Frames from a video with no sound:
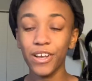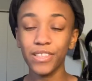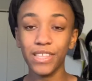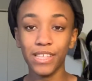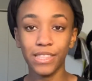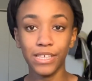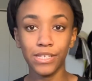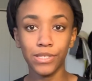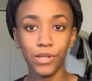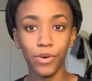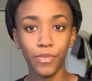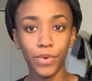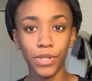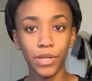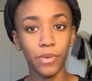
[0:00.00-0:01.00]
that these don't
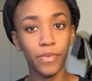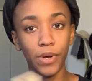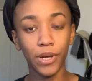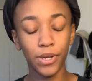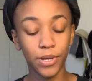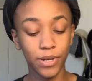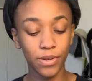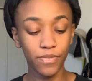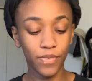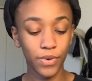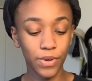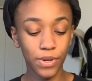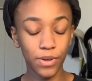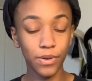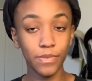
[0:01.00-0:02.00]
really work for
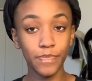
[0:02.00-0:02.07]
real,